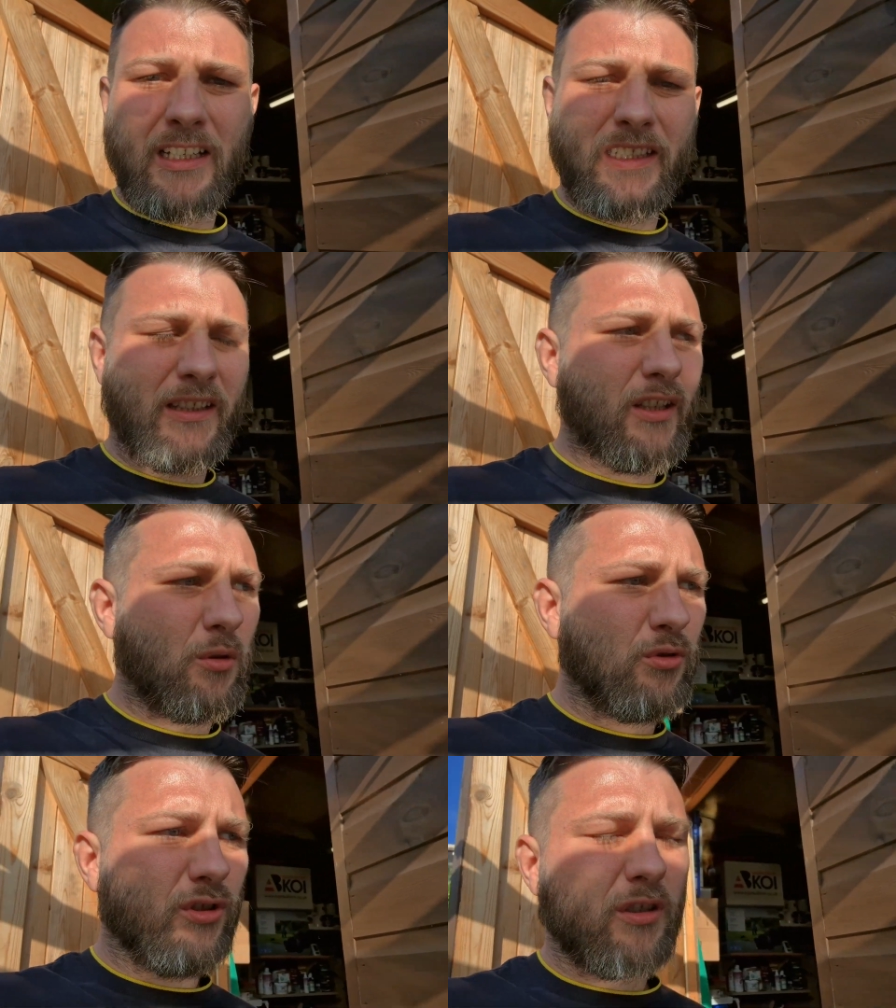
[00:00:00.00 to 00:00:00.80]
did
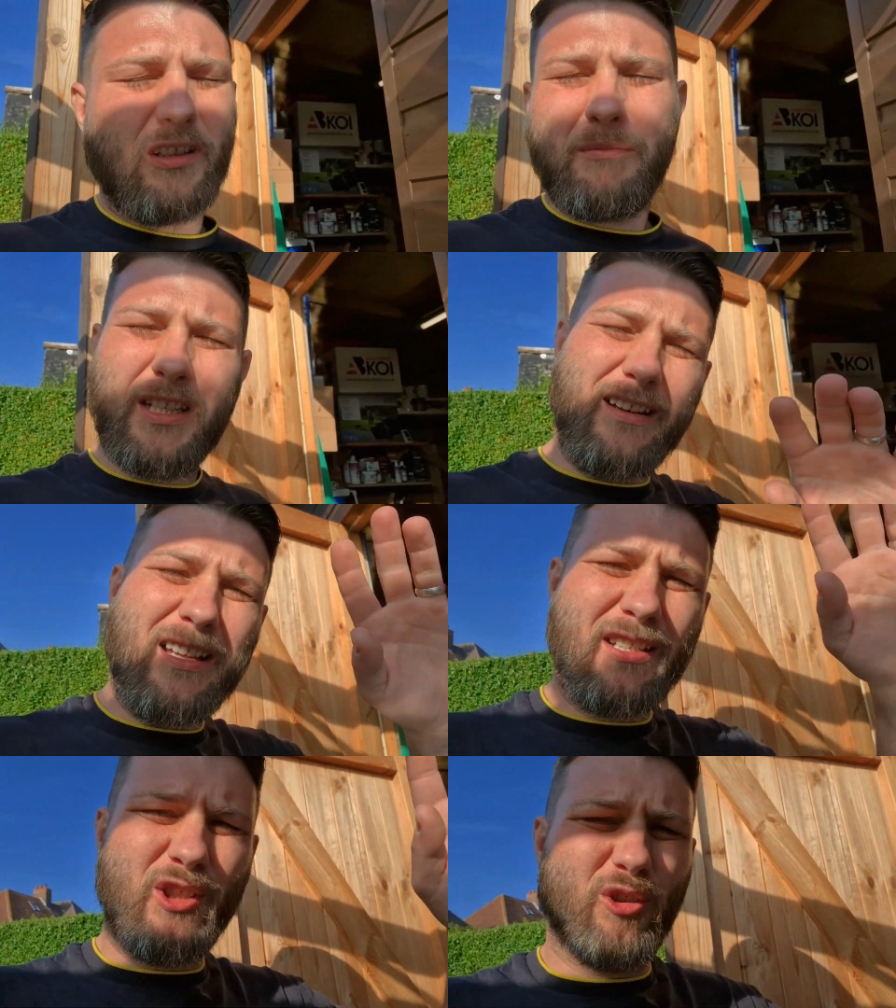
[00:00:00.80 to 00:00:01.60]
those two. Let me get
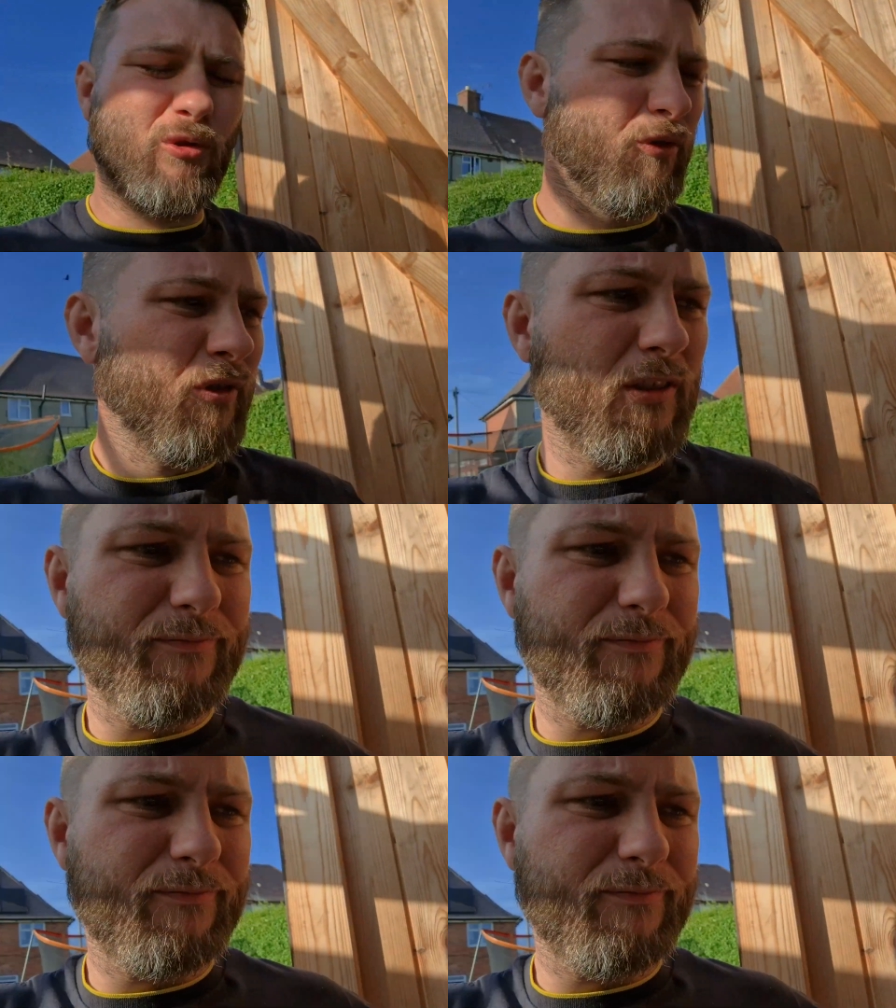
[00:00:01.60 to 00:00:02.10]
out this sun.